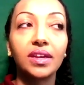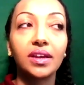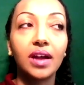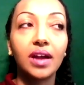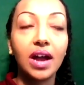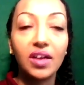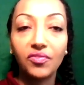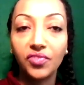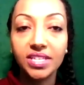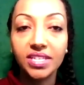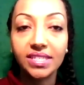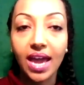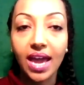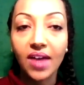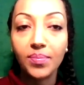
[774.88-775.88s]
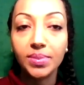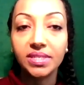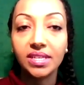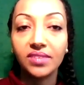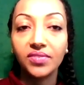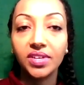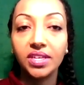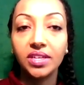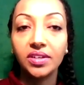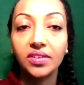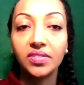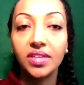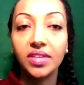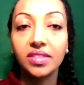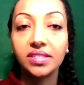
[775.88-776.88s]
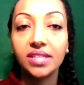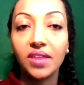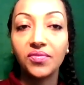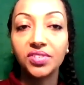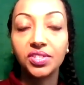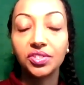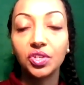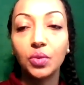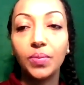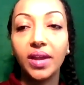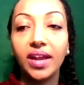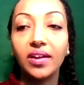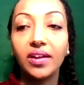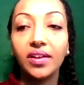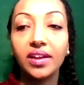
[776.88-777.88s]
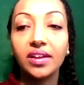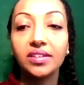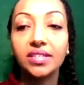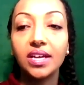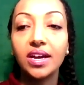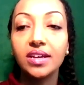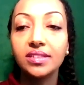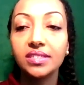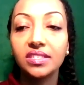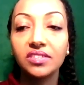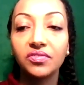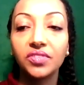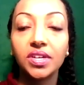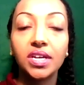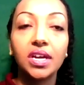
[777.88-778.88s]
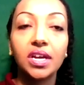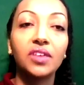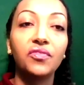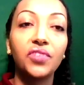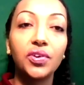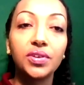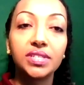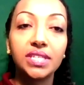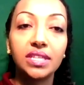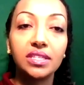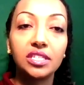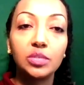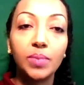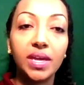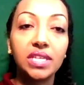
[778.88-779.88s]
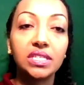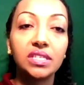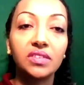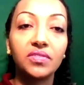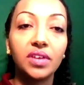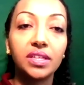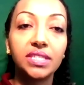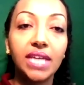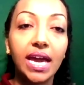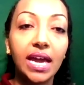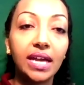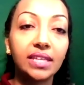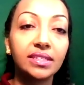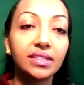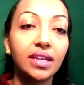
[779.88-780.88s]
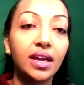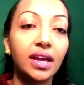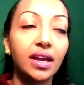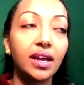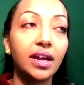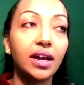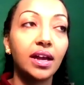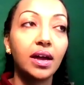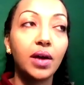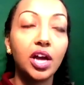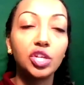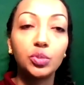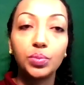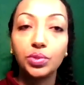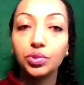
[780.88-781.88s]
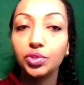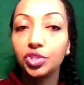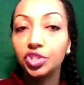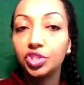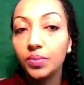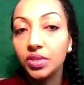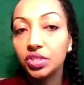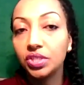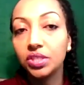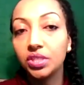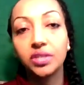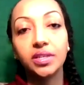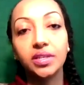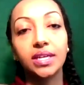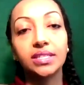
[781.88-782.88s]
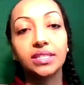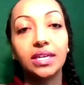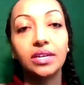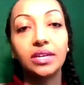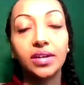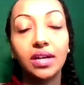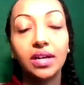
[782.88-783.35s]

conference that happens every year in the San Francisco Bay Area. Tons of folks in the space of tech, entrepreneurship, engineering, et cetera,